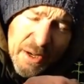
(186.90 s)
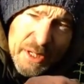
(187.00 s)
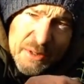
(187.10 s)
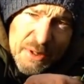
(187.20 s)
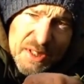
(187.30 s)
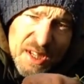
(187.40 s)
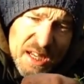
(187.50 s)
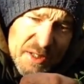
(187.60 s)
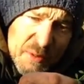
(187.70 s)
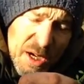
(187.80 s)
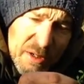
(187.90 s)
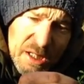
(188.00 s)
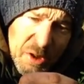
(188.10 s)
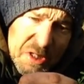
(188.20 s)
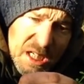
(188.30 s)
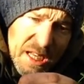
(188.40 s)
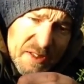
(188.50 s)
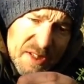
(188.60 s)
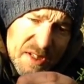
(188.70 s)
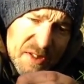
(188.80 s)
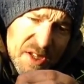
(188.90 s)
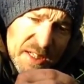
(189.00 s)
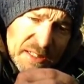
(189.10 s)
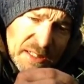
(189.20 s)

into a tea as well, nice cleansing tea,